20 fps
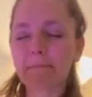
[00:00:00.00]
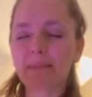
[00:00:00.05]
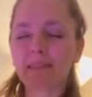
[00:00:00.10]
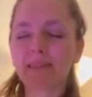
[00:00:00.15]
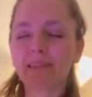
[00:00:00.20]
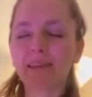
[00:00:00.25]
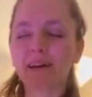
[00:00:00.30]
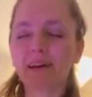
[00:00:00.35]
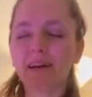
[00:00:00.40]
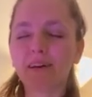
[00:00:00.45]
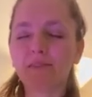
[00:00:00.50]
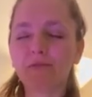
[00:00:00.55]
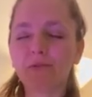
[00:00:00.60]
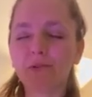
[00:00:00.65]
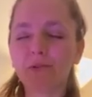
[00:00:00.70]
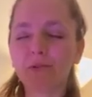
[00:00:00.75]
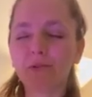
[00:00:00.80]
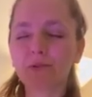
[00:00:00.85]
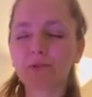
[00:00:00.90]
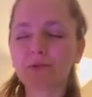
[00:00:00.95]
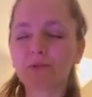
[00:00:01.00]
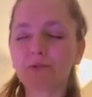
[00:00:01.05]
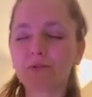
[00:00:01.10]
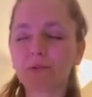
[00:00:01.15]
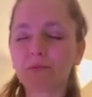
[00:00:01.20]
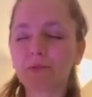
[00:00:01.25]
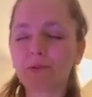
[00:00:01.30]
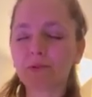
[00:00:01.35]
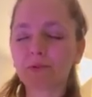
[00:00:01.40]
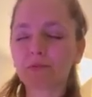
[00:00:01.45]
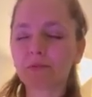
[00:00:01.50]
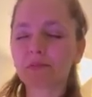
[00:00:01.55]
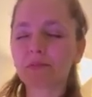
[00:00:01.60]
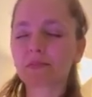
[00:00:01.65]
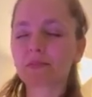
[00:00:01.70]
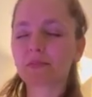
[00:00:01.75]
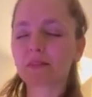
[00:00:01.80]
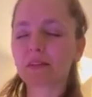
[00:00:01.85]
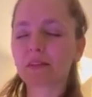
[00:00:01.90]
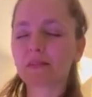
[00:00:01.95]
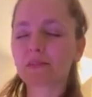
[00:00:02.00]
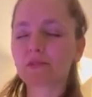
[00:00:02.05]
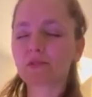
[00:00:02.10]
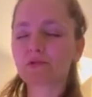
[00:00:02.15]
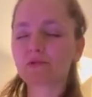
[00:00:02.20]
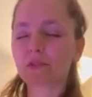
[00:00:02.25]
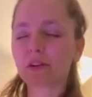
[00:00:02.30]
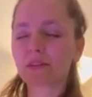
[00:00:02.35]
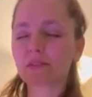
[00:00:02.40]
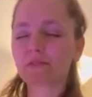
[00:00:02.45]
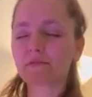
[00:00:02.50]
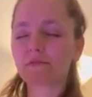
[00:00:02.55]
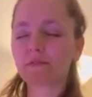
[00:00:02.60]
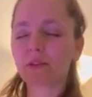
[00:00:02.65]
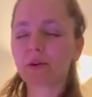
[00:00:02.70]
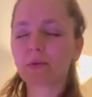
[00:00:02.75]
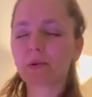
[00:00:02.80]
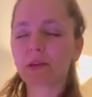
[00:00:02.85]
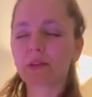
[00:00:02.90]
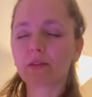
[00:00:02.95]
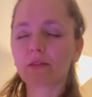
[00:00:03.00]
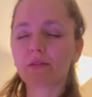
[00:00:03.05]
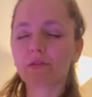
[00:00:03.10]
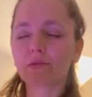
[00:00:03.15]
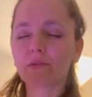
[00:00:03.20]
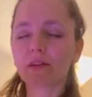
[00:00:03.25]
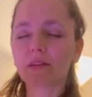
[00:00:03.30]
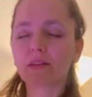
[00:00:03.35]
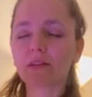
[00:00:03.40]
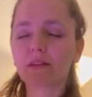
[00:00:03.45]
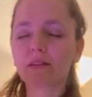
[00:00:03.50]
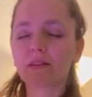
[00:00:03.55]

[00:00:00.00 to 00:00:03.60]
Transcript: not have all those hormones and stress flowing through it.